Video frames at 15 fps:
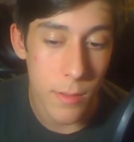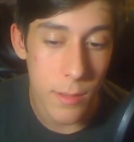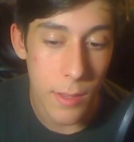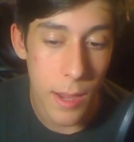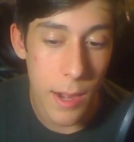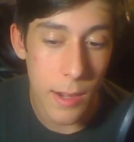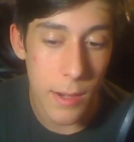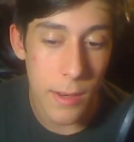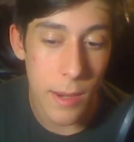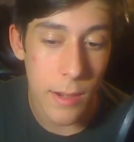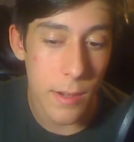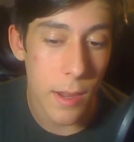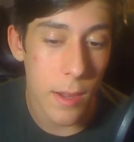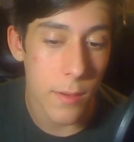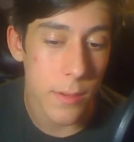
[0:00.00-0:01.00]
I
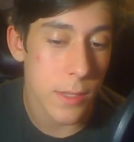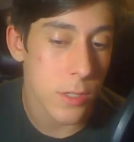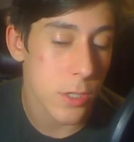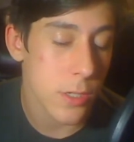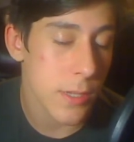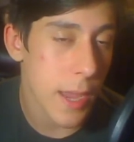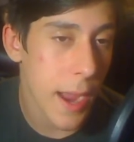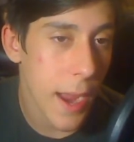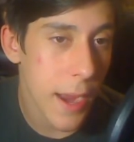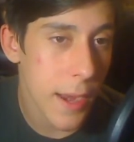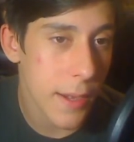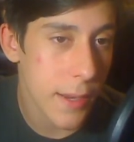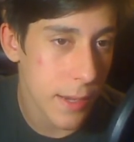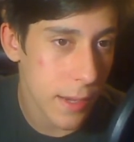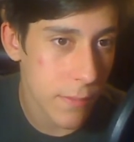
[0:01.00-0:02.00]
don't know, he's just
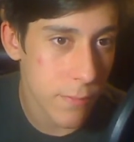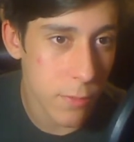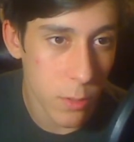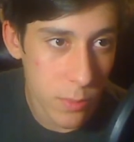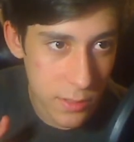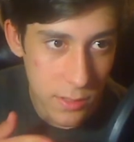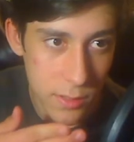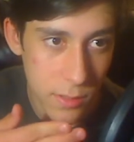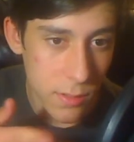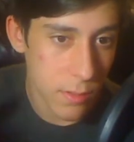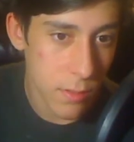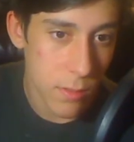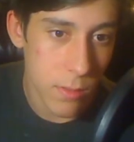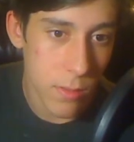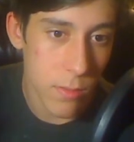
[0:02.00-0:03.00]
had an influence
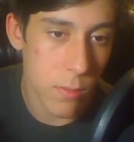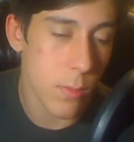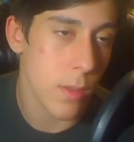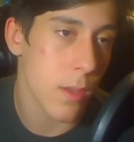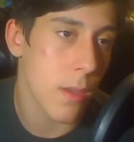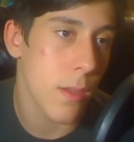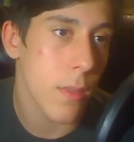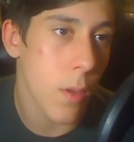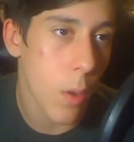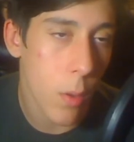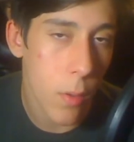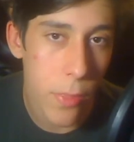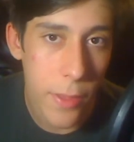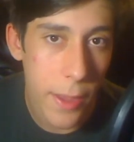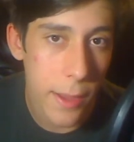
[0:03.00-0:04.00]
through the
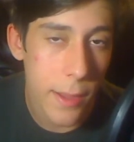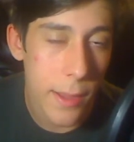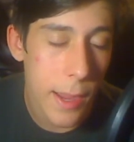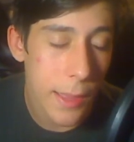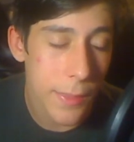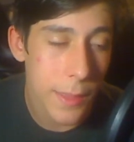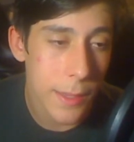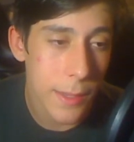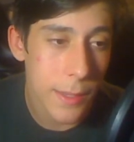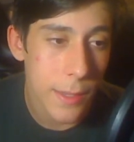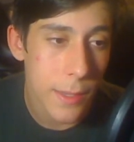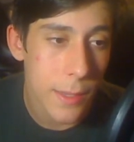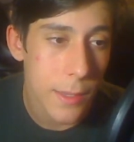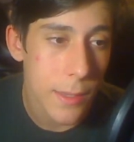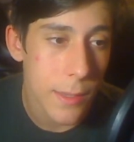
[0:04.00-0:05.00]
whole thing. I think
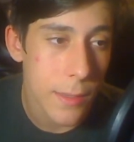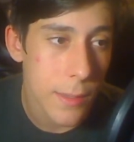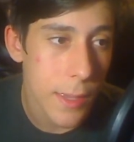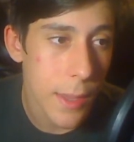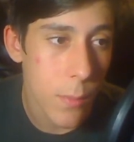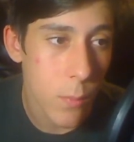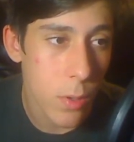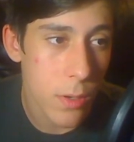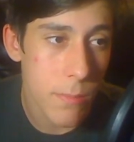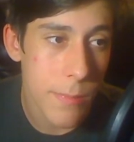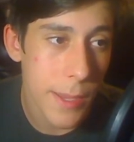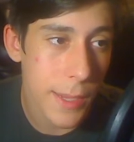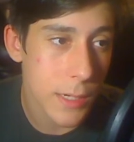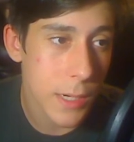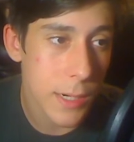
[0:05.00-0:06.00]
it wouldn't
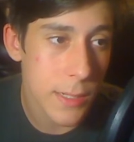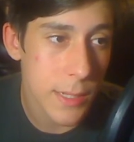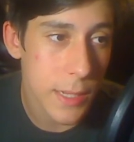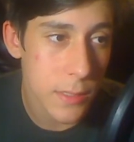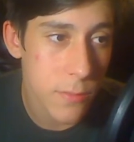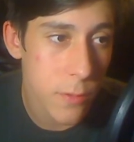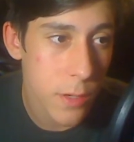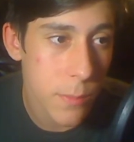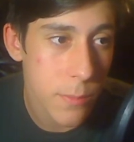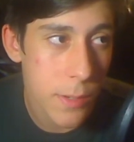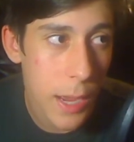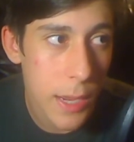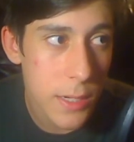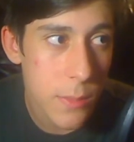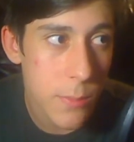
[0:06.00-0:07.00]
make a ton of sense for him
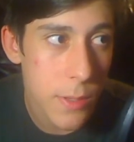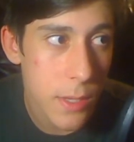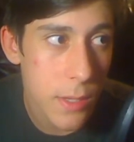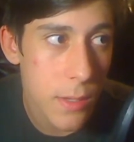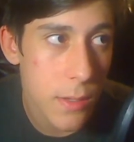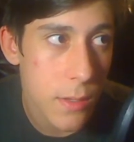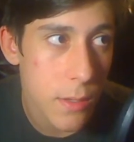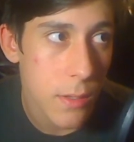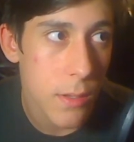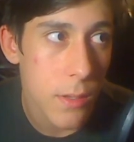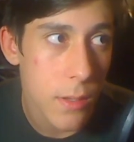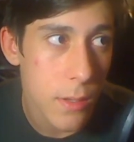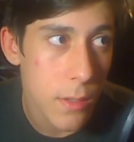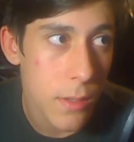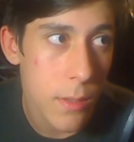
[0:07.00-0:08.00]
not to be
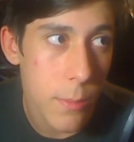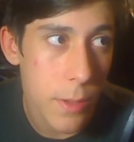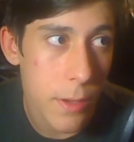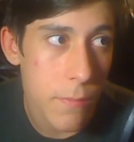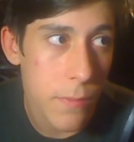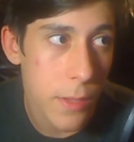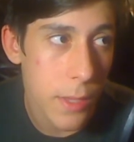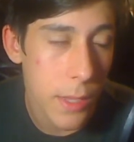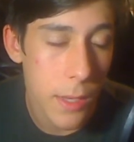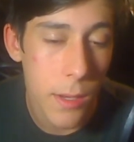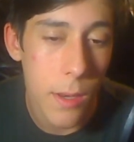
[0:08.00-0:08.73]
the main villain.